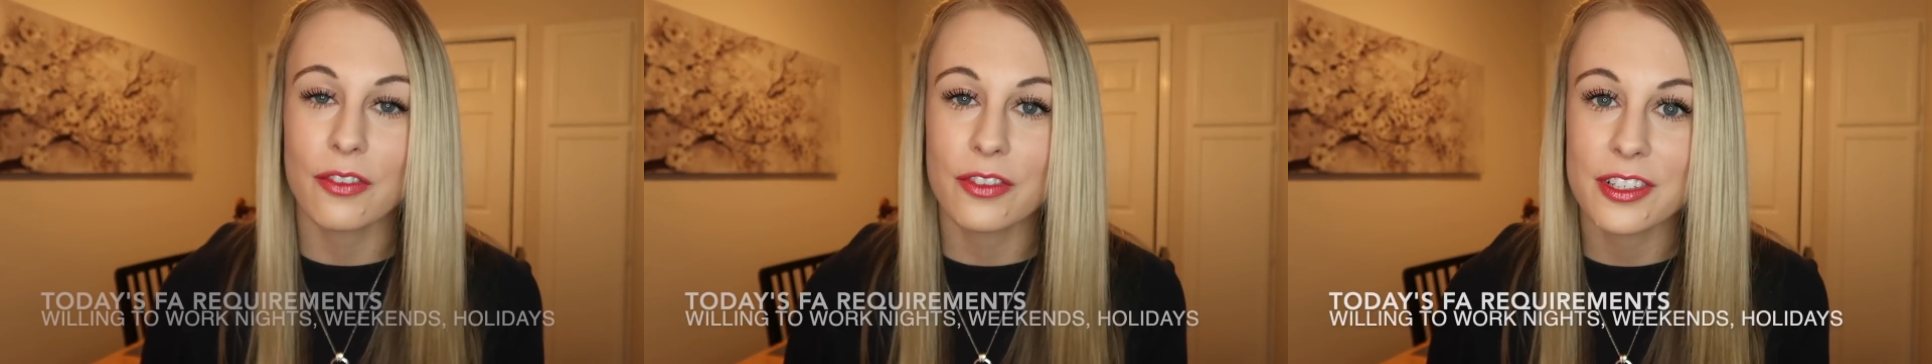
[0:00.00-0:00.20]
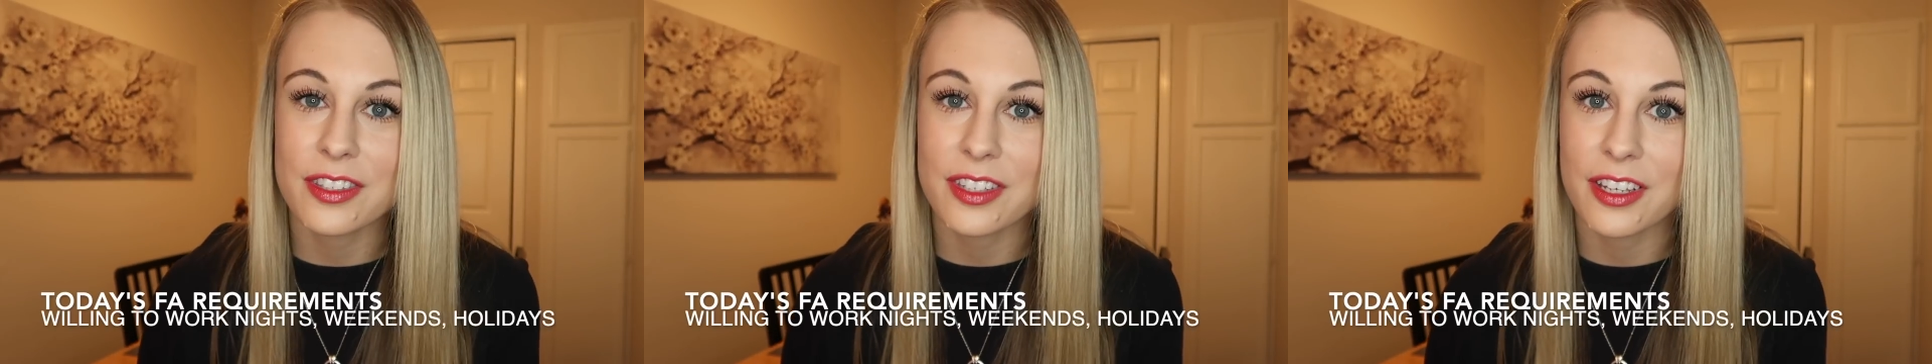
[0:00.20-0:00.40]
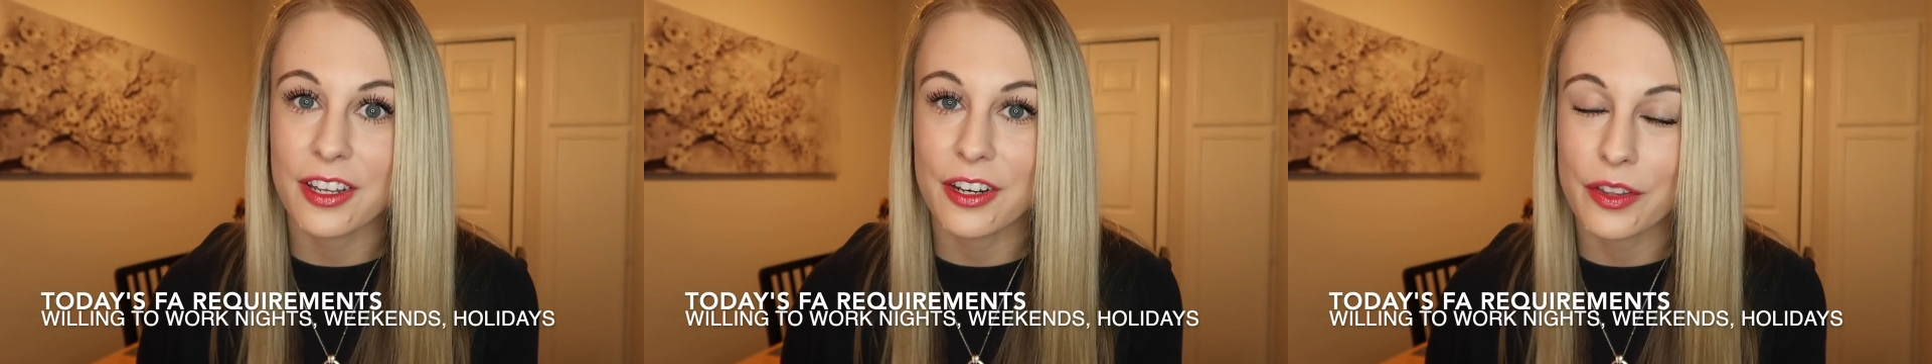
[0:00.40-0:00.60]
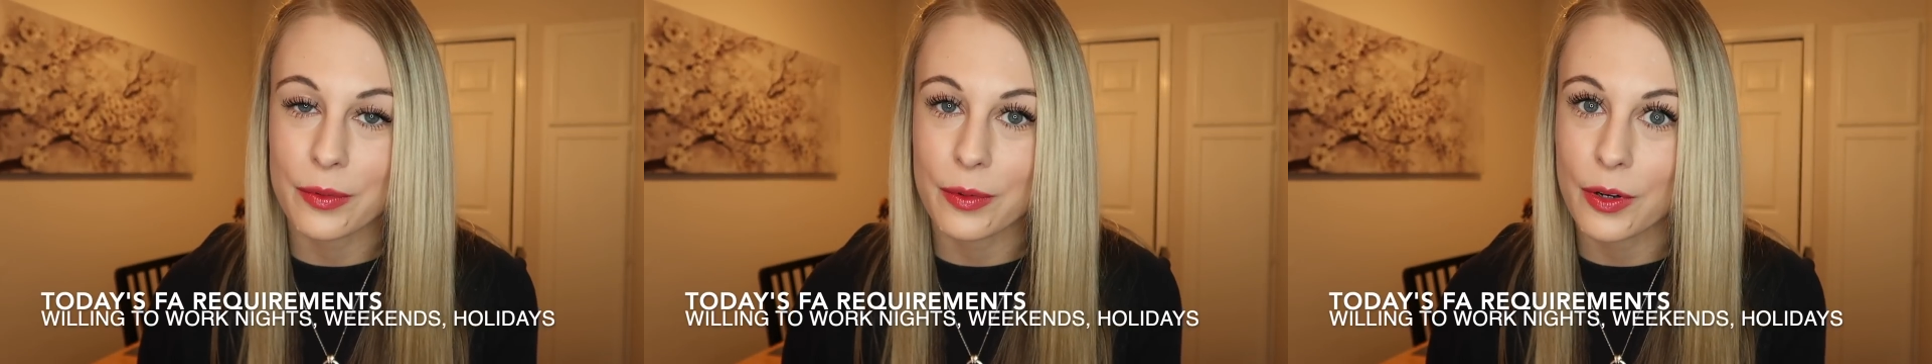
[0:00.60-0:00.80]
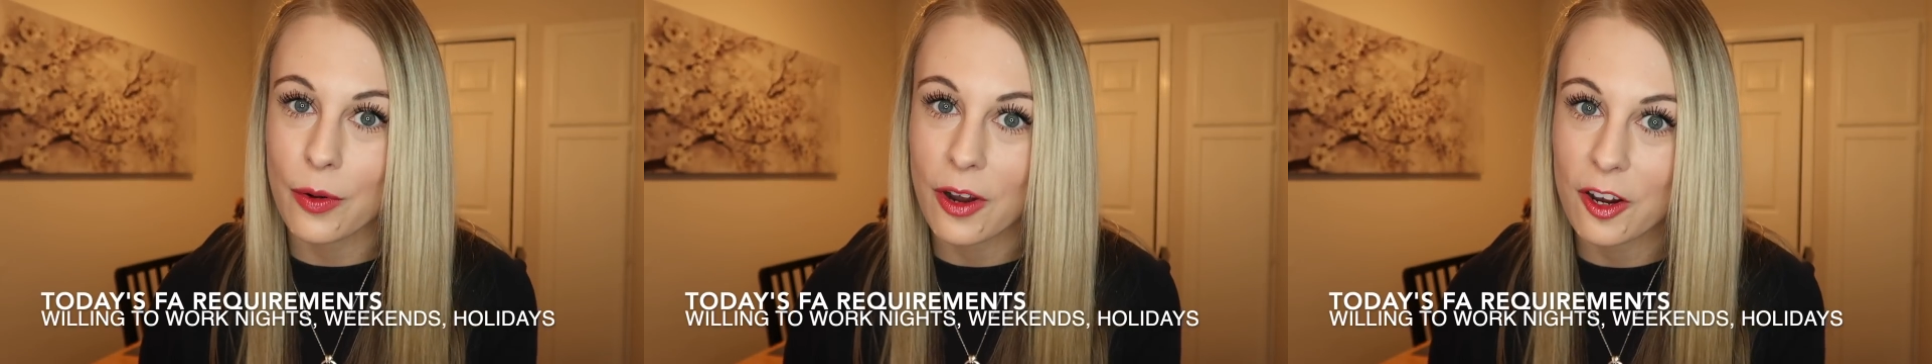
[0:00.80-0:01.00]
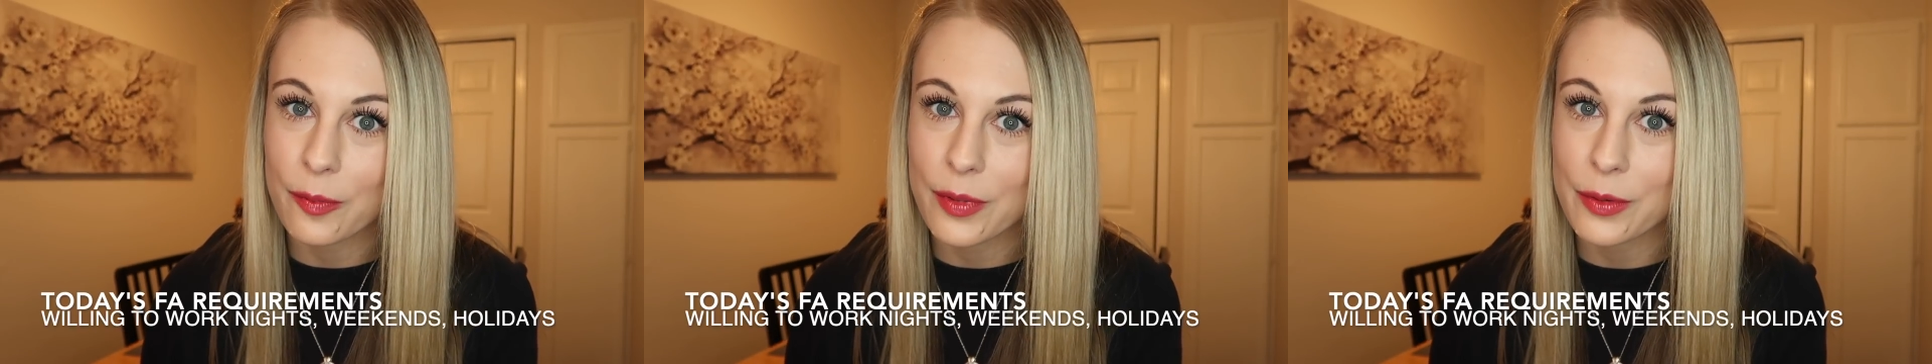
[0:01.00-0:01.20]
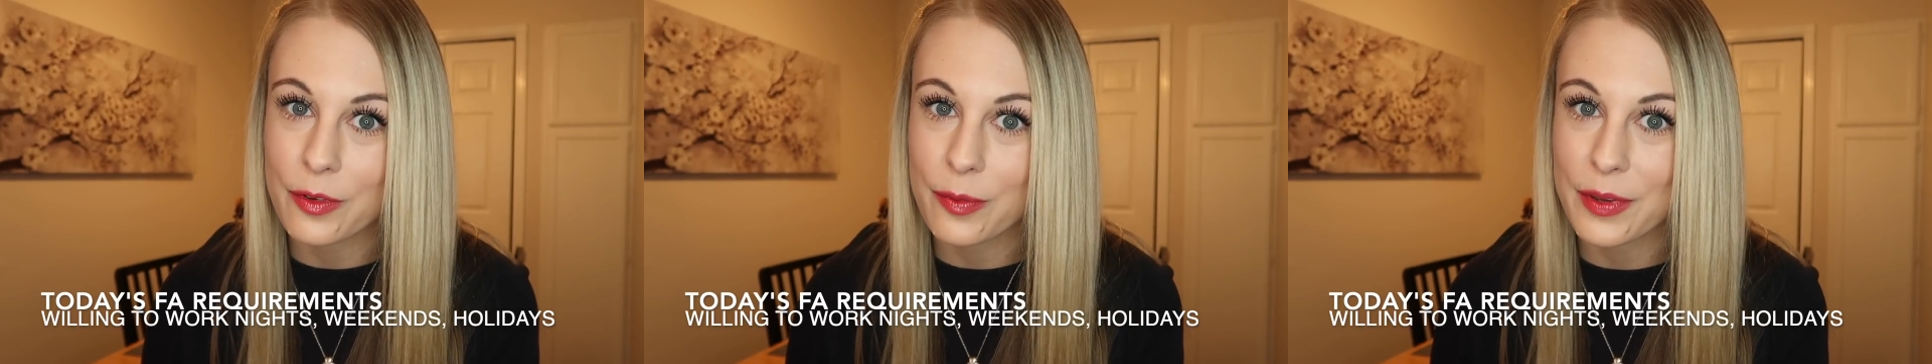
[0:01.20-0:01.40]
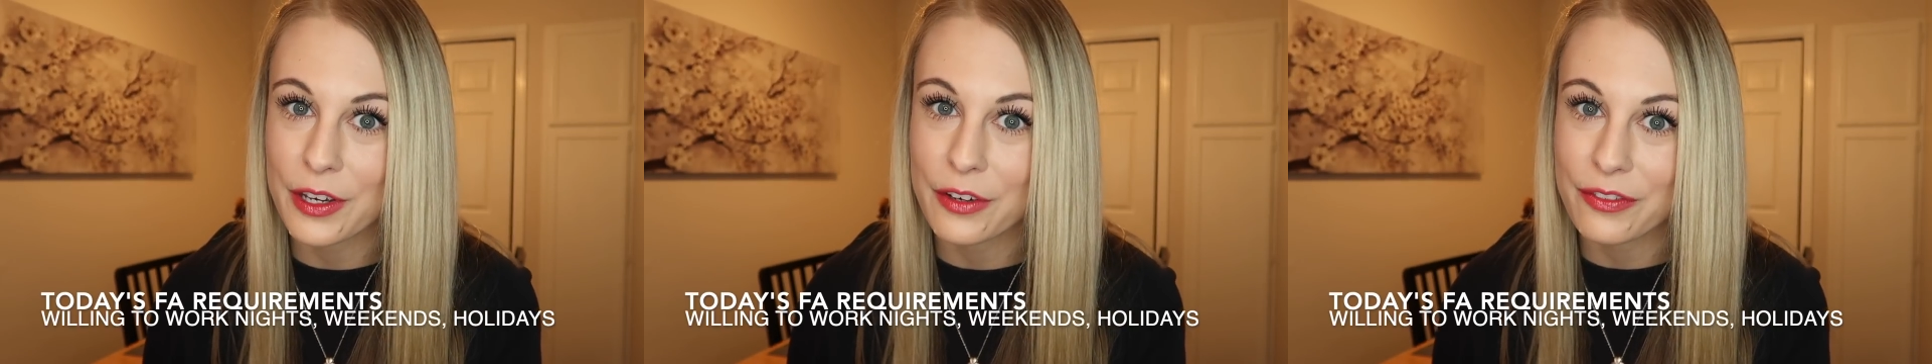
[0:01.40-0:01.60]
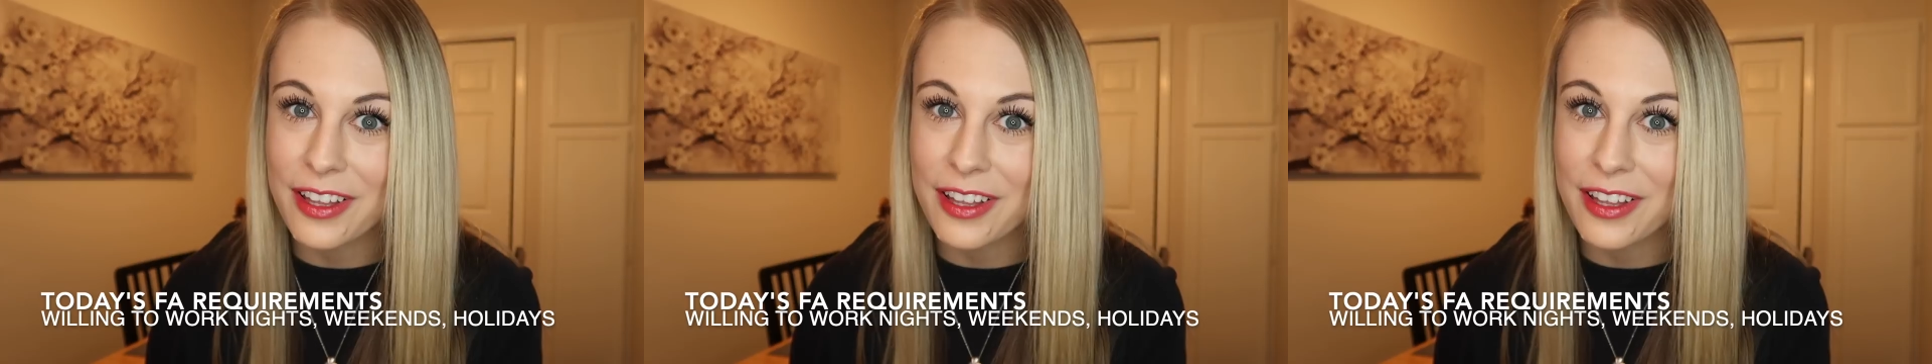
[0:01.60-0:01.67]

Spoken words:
Obviously, another requirement with being